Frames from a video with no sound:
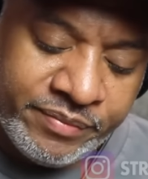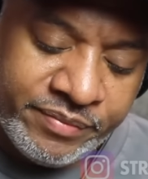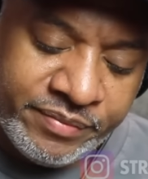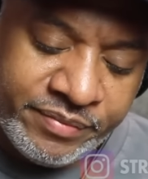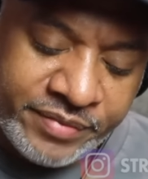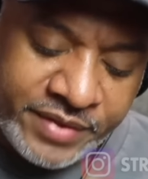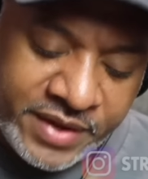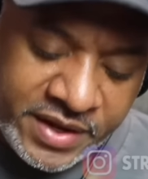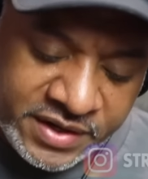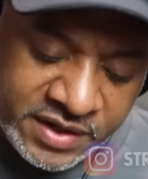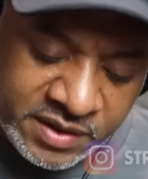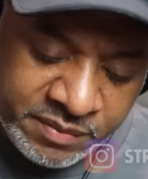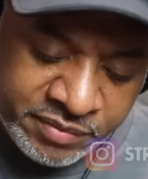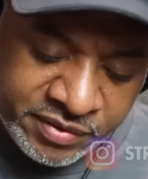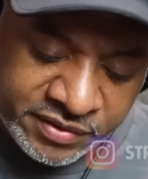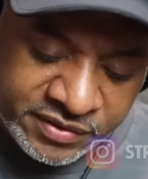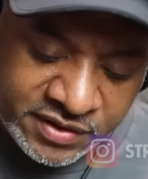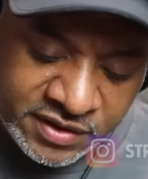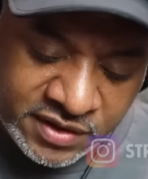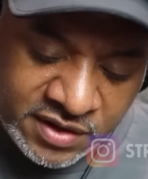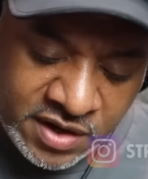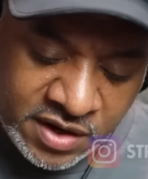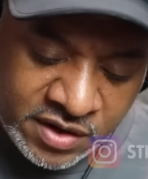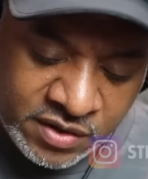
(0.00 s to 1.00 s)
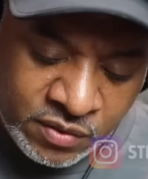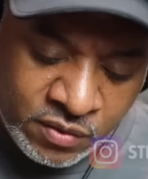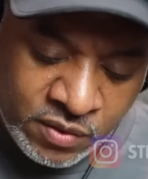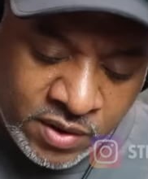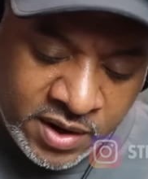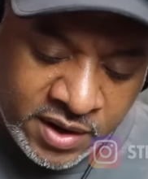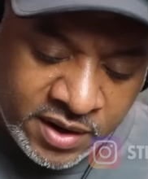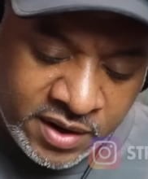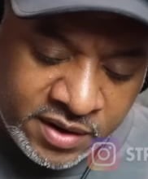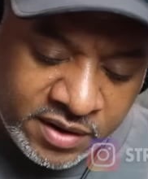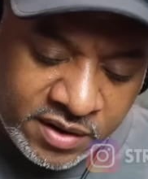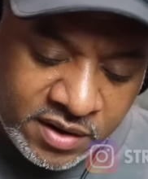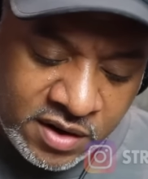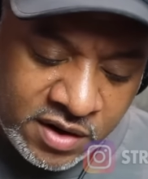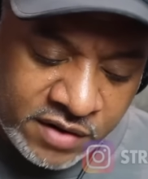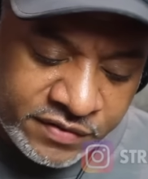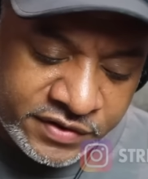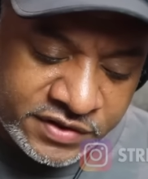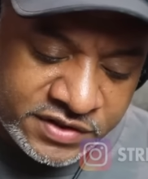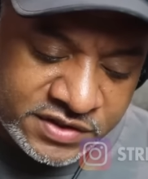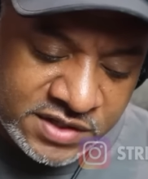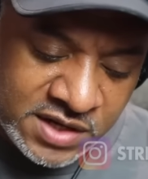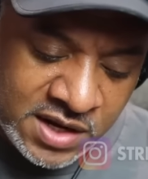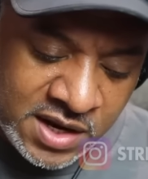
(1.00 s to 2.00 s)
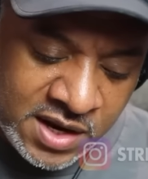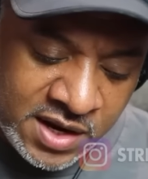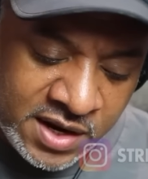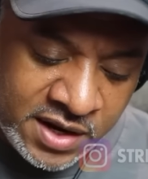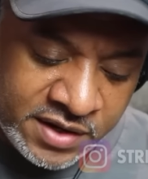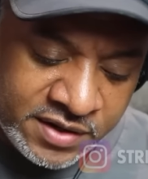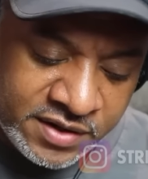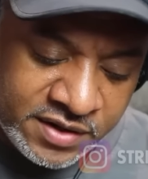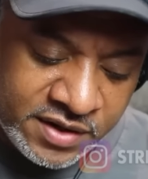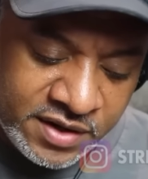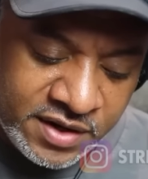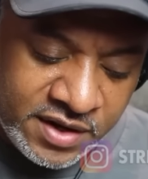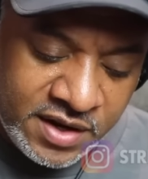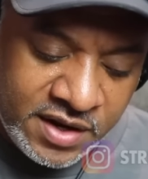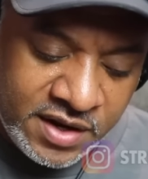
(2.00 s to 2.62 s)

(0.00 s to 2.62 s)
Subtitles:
Then he put the gun away on the side